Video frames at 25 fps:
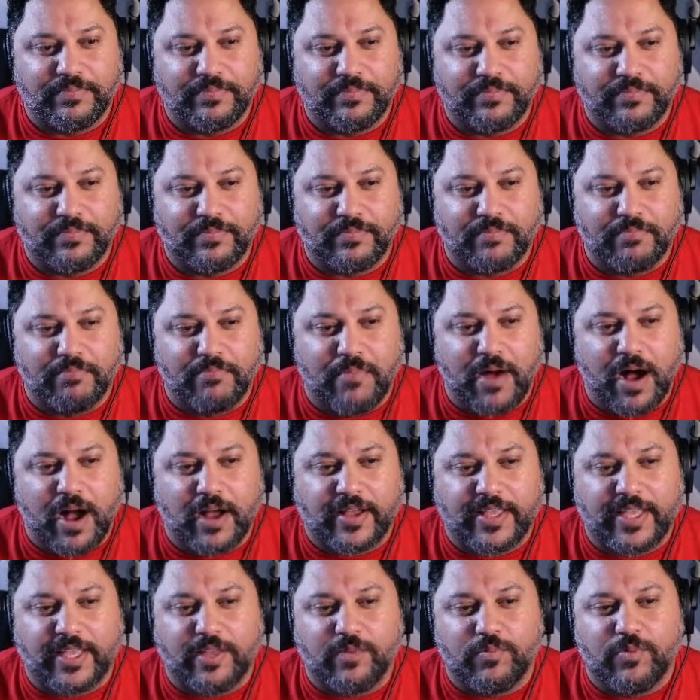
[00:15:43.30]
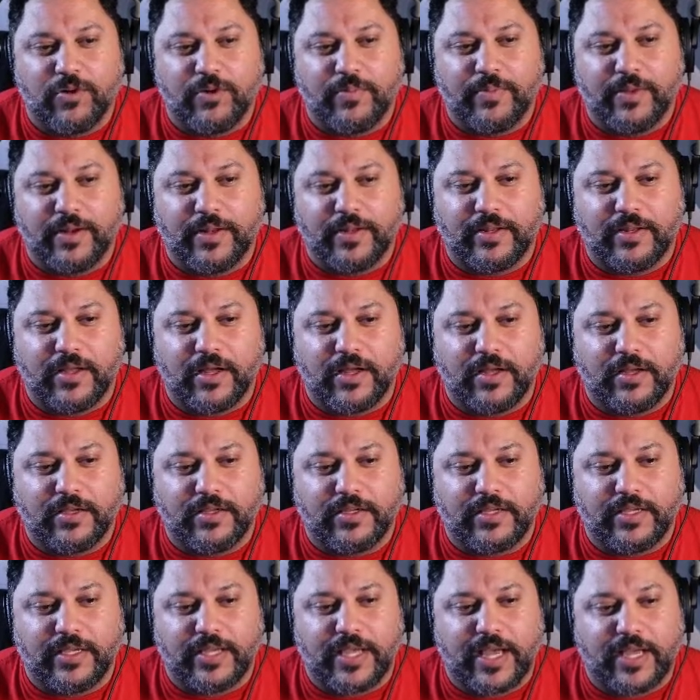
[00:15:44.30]
mocking woman.
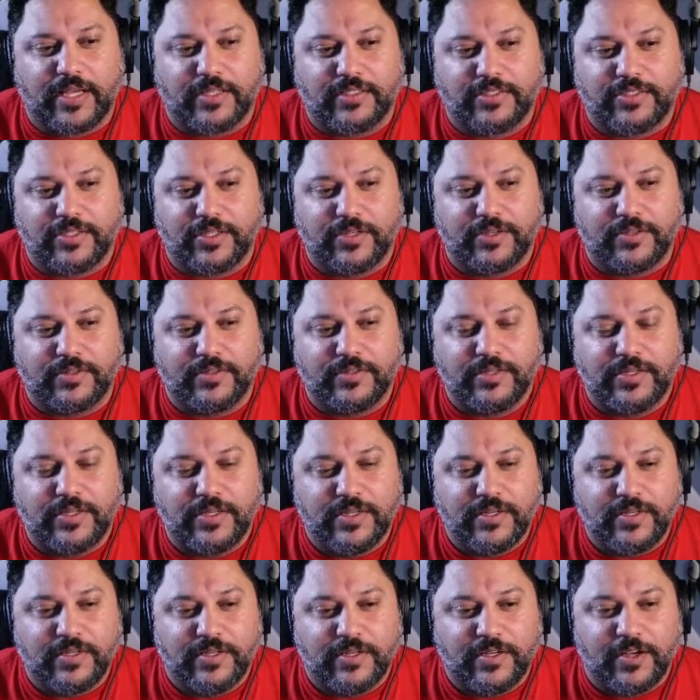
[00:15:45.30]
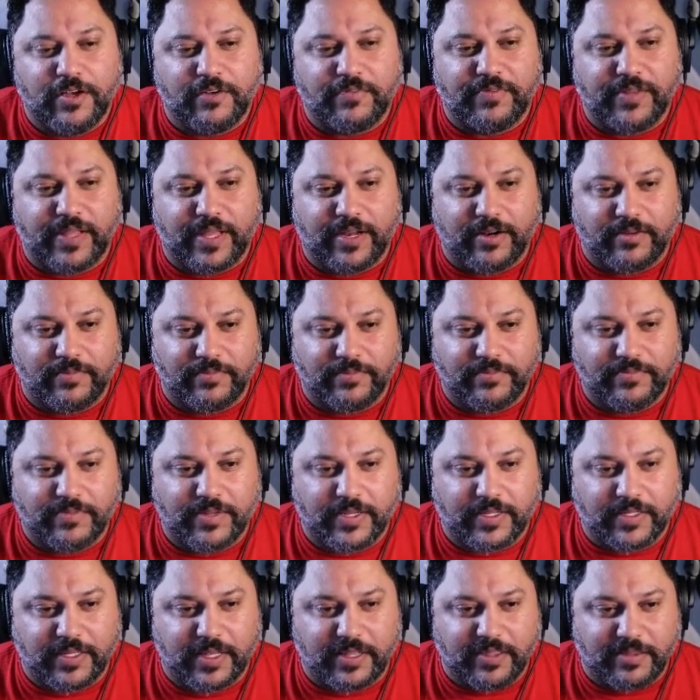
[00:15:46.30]
Yeah, so hopefully I
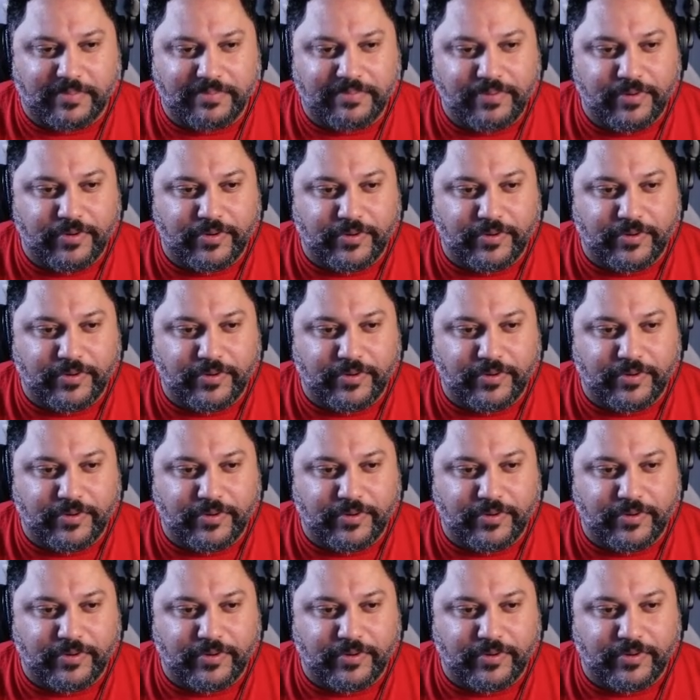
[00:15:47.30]
don't nothing porn